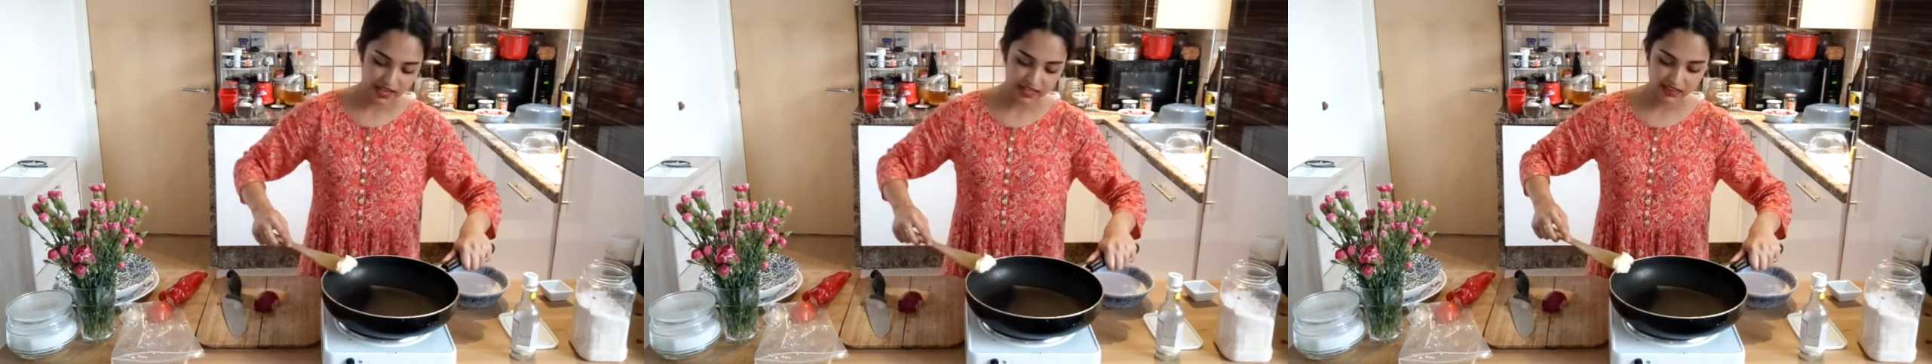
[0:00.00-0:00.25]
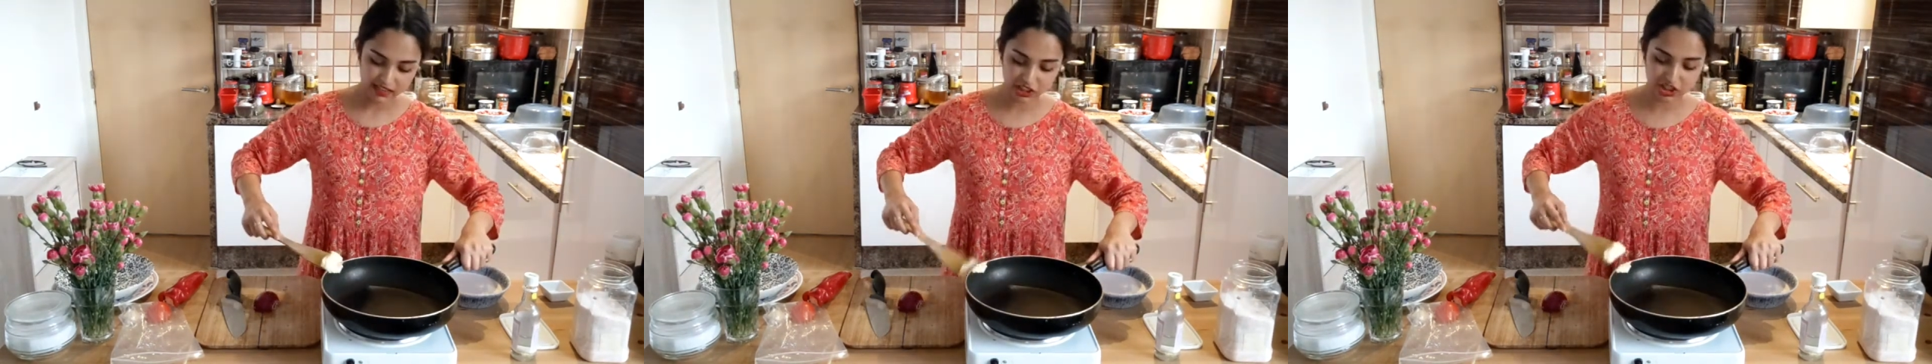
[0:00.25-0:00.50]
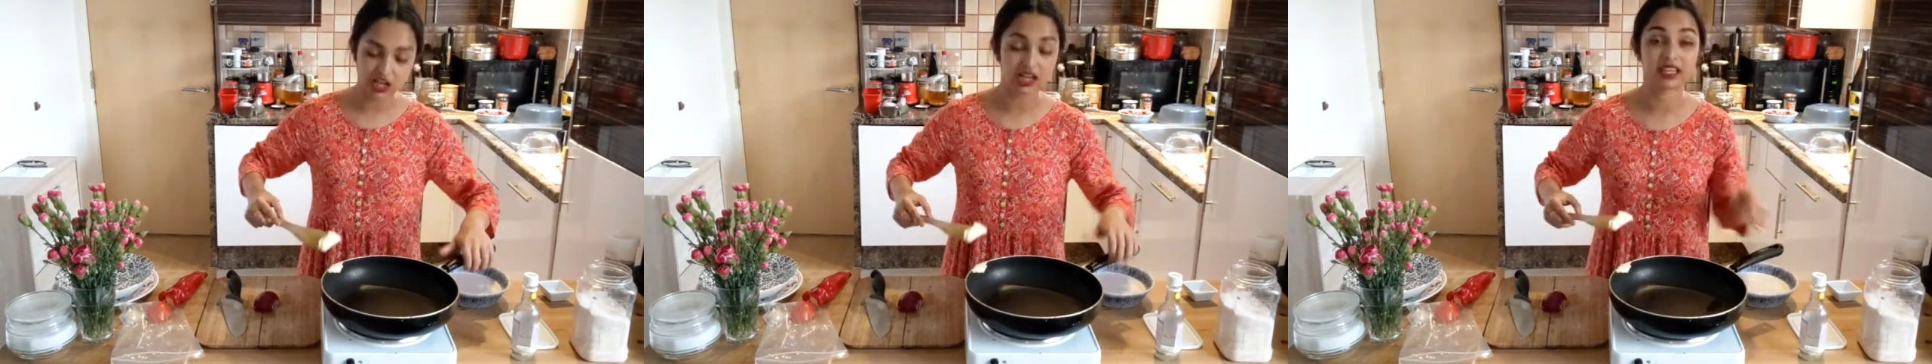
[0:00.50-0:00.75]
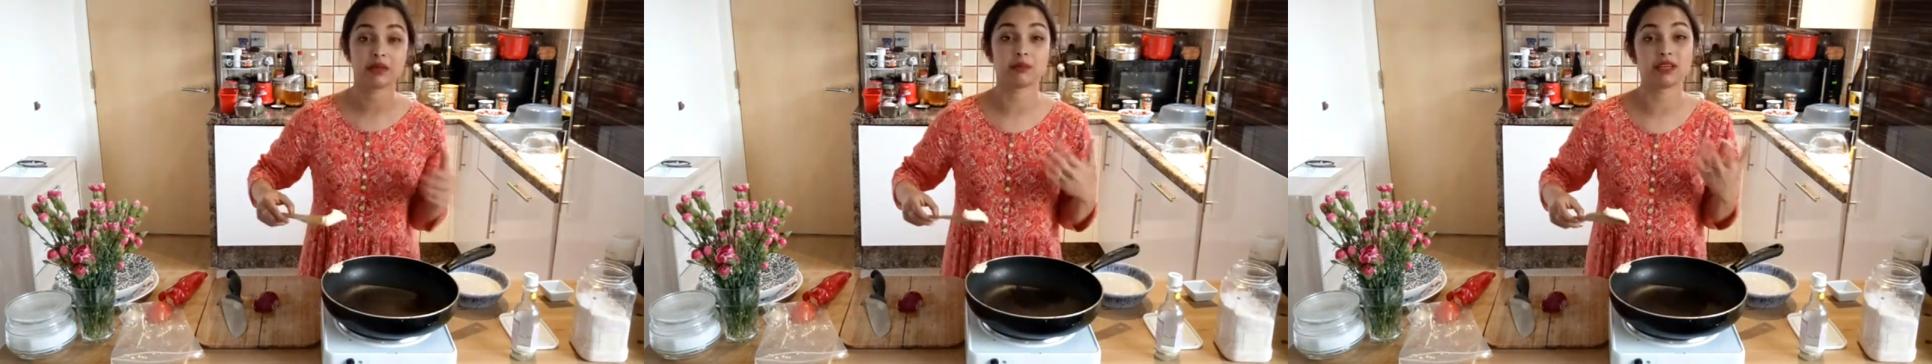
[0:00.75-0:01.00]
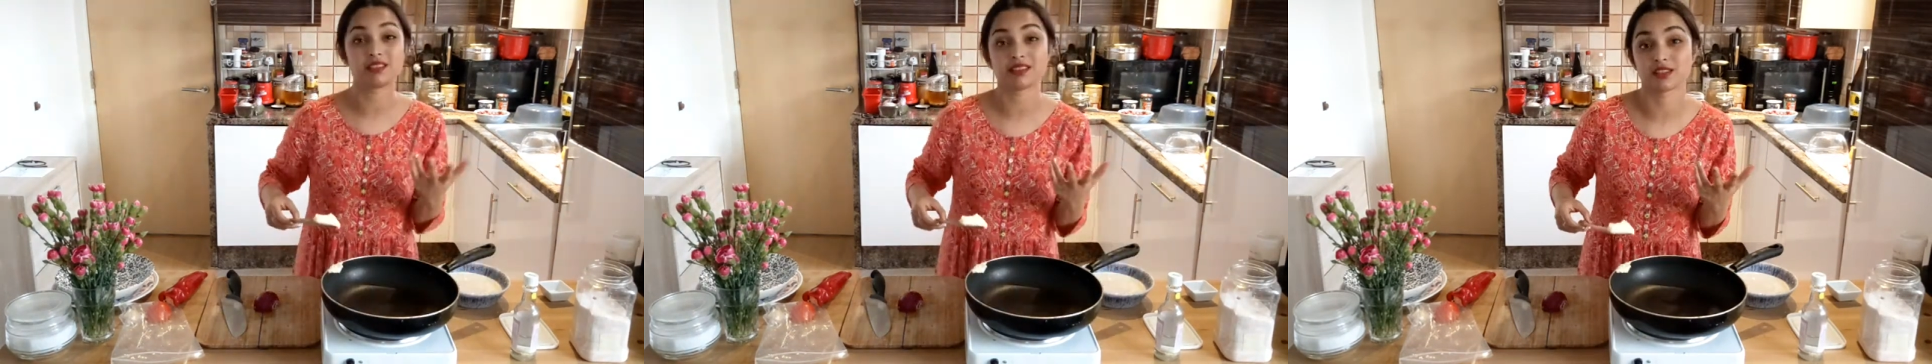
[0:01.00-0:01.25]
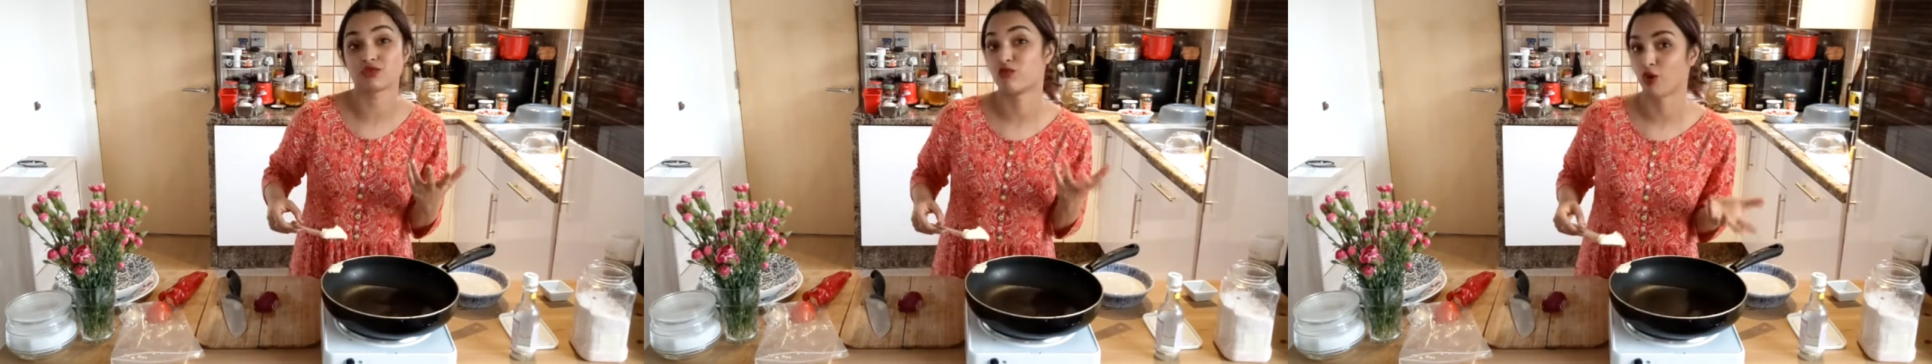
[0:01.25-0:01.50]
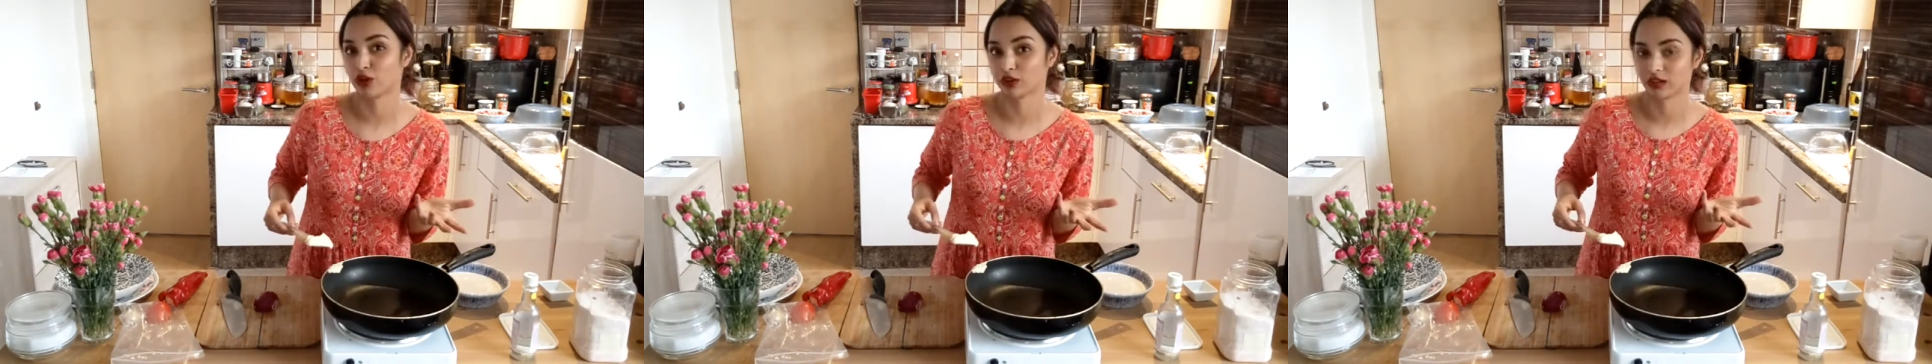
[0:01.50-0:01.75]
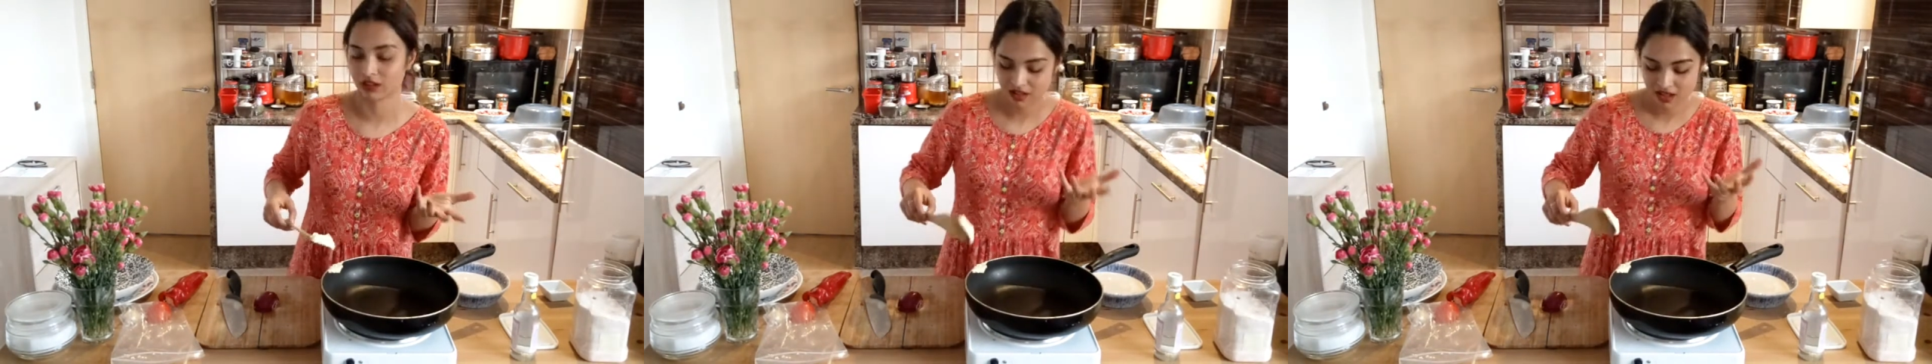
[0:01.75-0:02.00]
Anything Shahi means it's
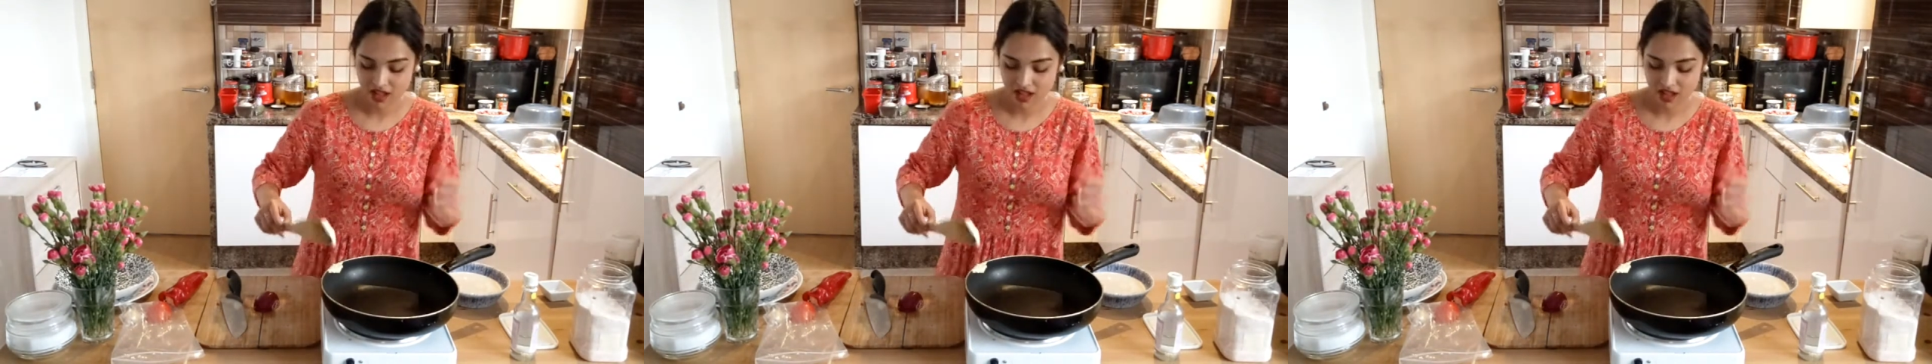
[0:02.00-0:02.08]
royal,